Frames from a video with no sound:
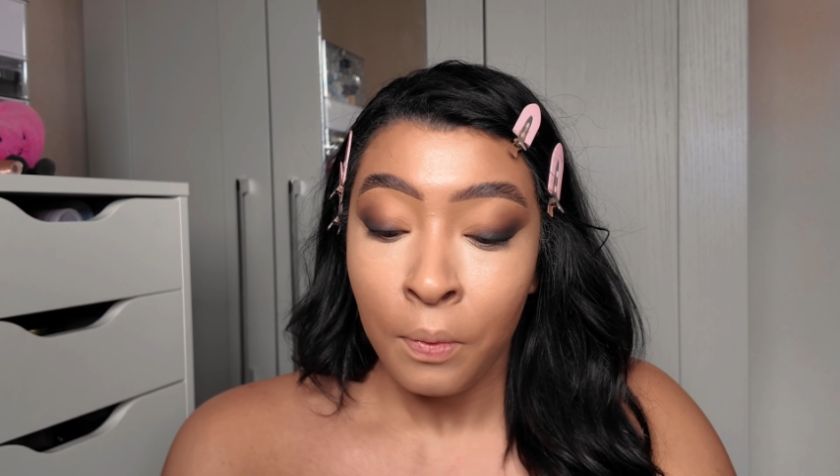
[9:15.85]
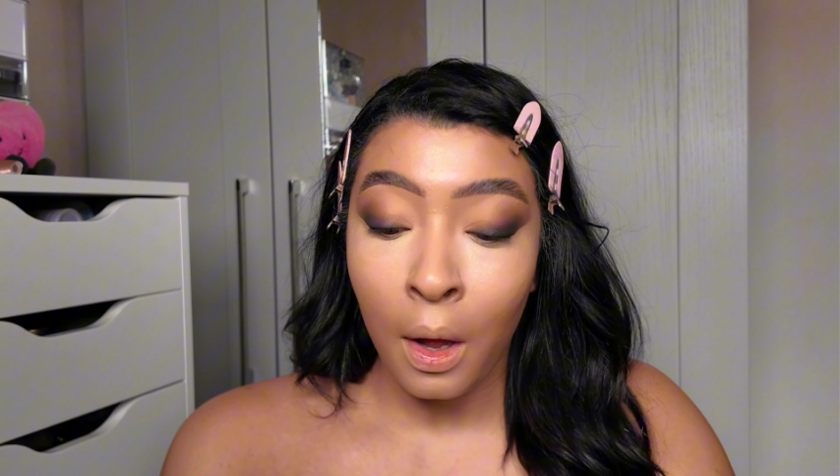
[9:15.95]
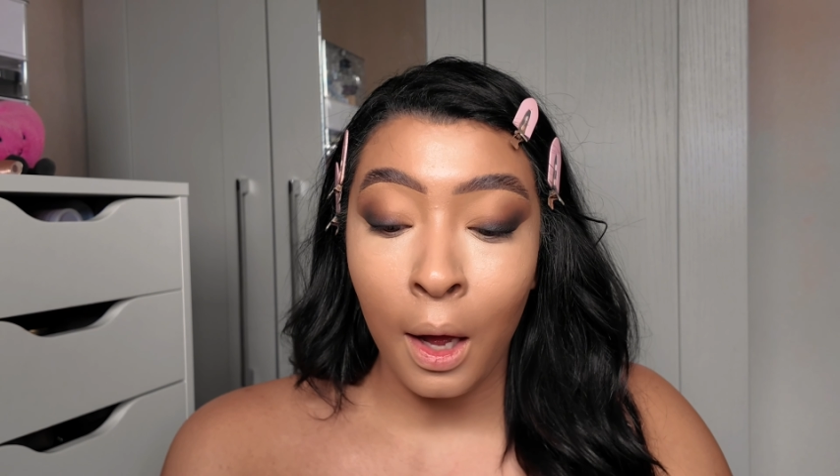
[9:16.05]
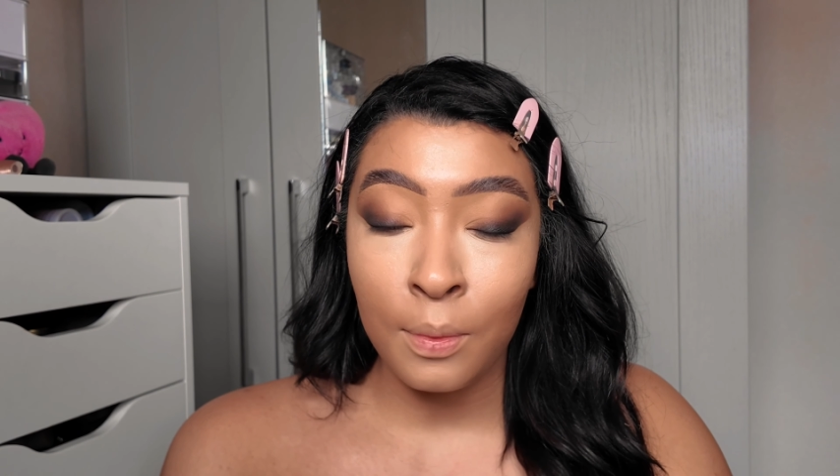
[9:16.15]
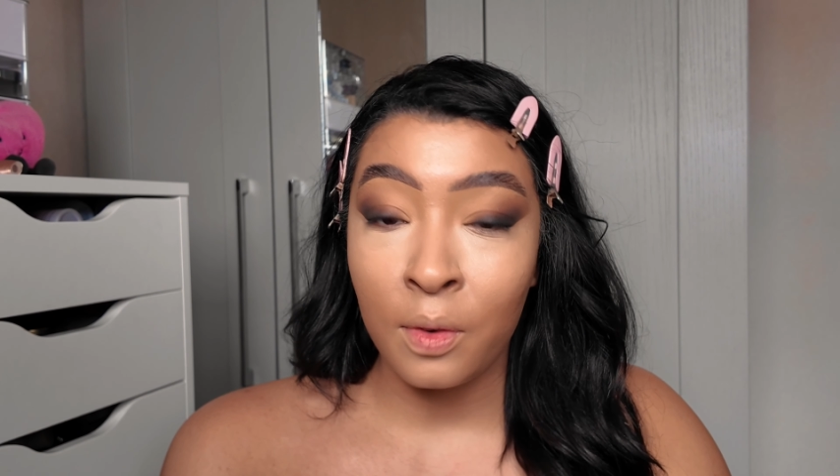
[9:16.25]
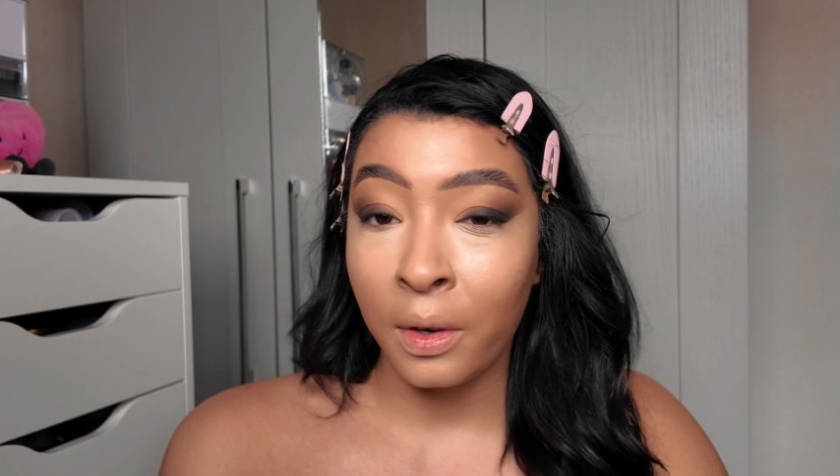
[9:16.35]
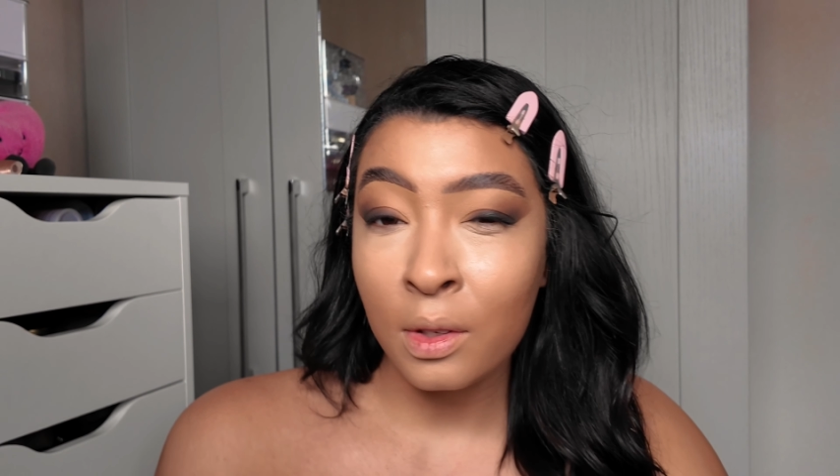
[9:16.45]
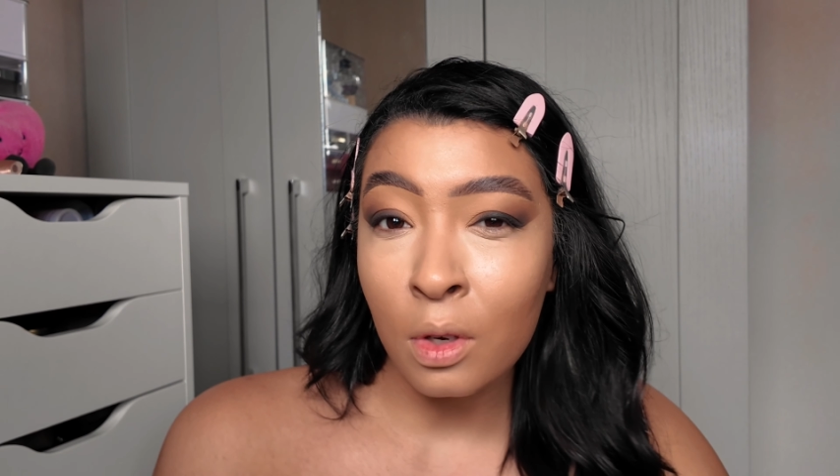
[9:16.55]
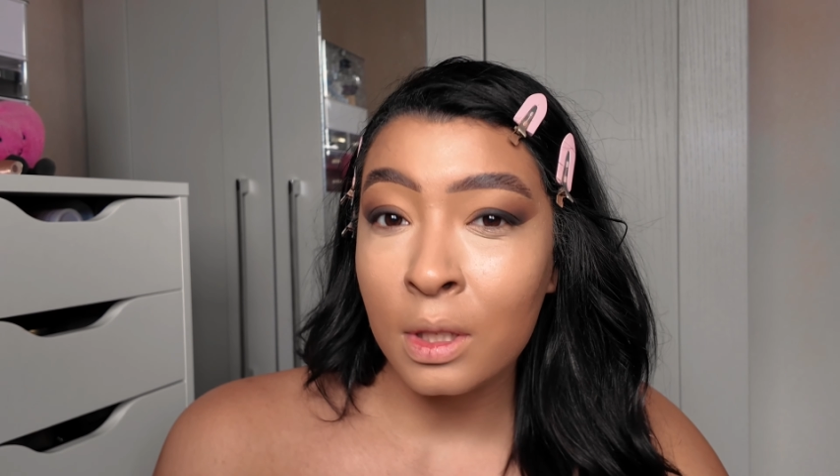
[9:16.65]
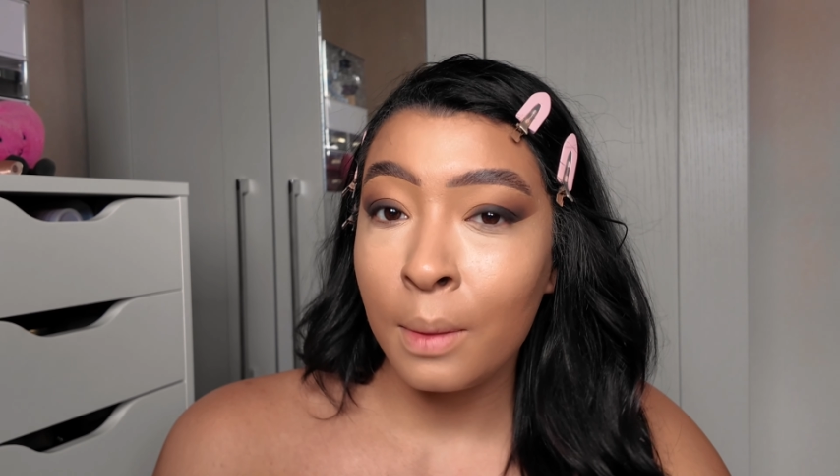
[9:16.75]
So
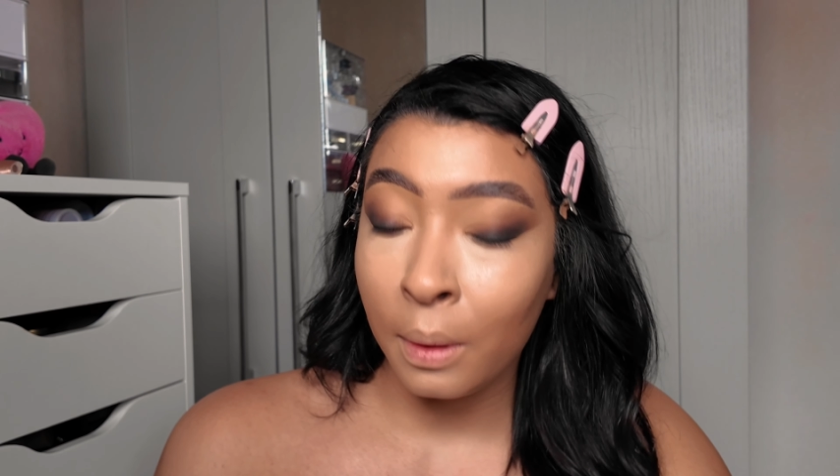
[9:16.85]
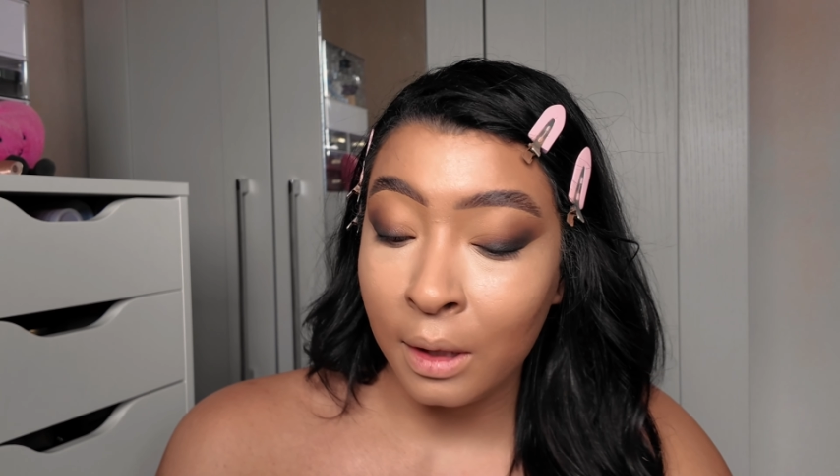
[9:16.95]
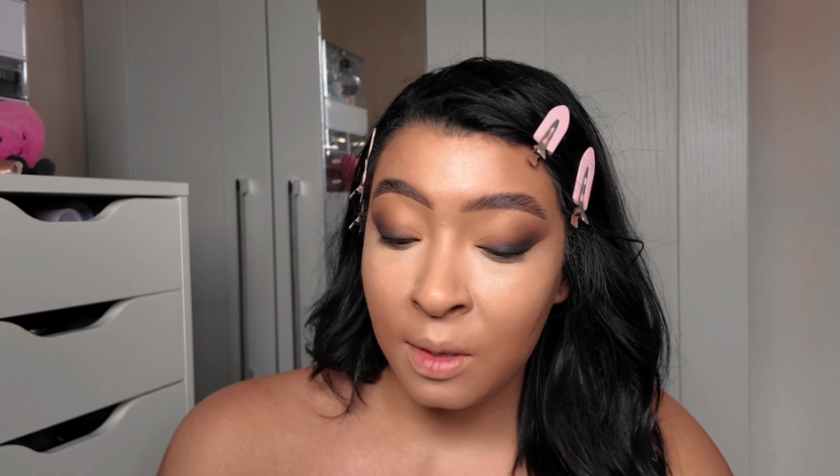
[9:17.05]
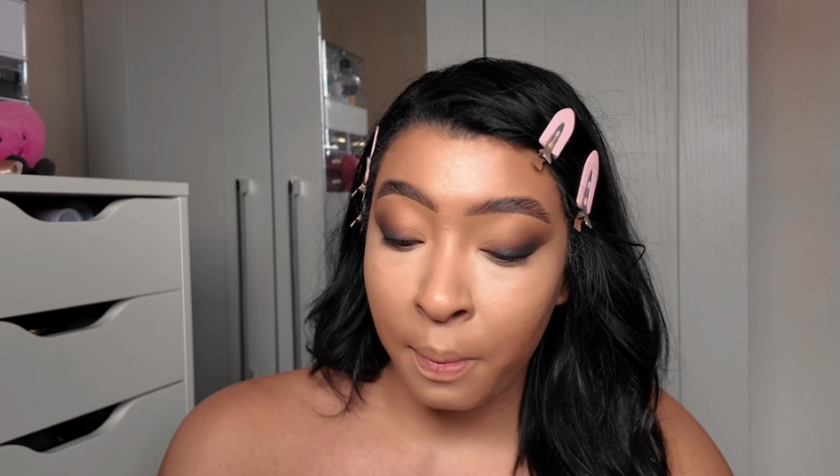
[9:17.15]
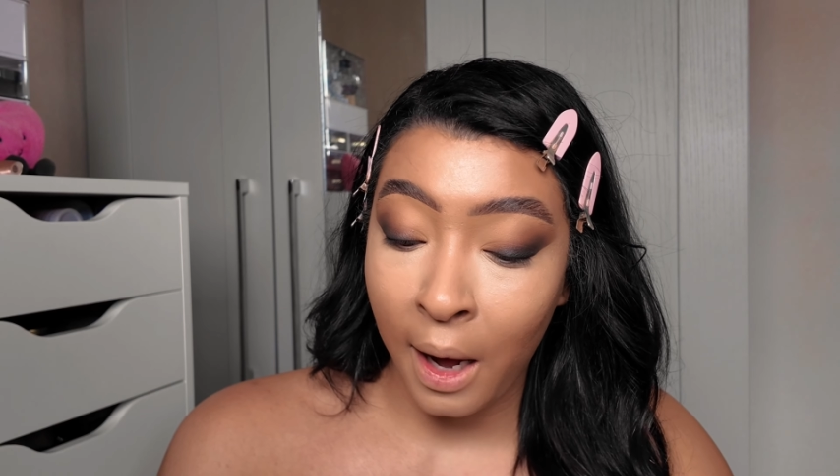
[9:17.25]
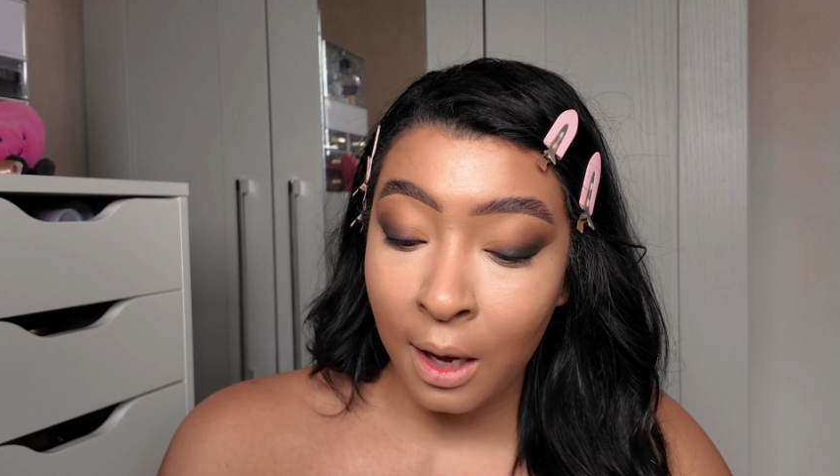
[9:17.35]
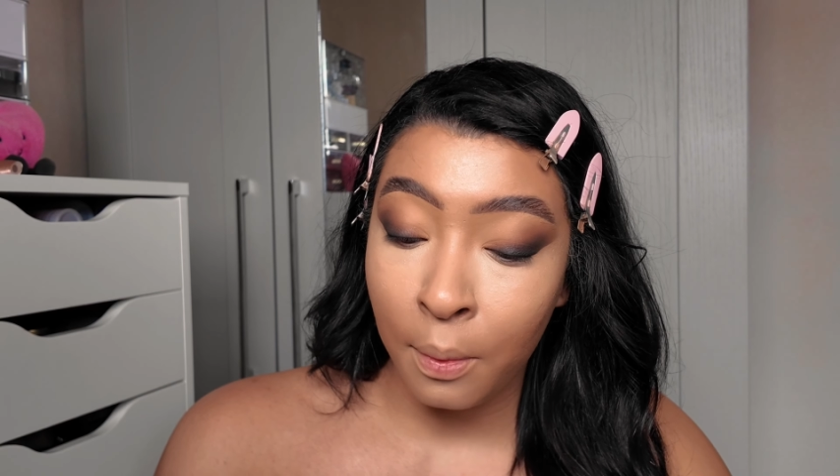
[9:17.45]
fingers crossed they bring these back.